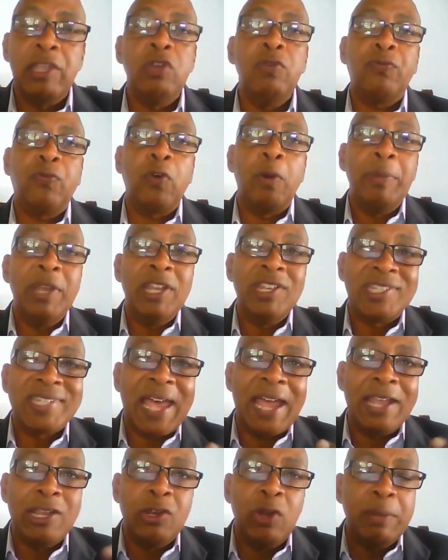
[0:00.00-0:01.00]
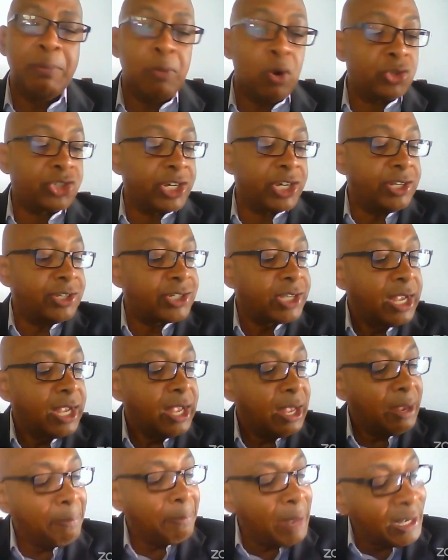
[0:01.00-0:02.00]
from inside, your emotions,
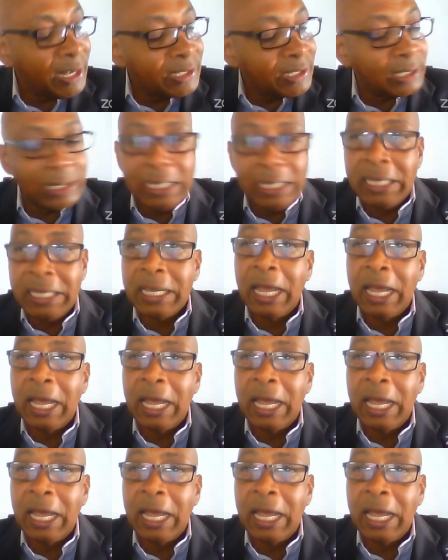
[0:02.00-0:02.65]
mentally,